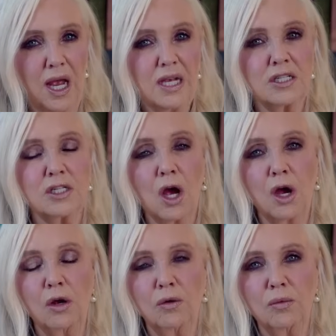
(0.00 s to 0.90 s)

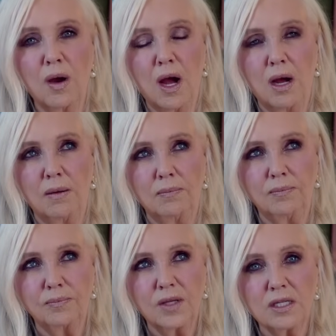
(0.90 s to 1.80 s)
So
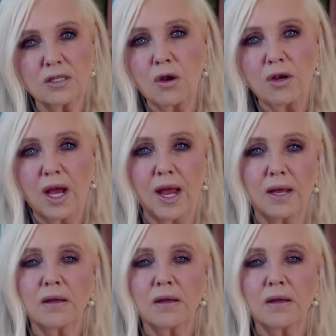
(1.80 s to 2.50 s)
yeah,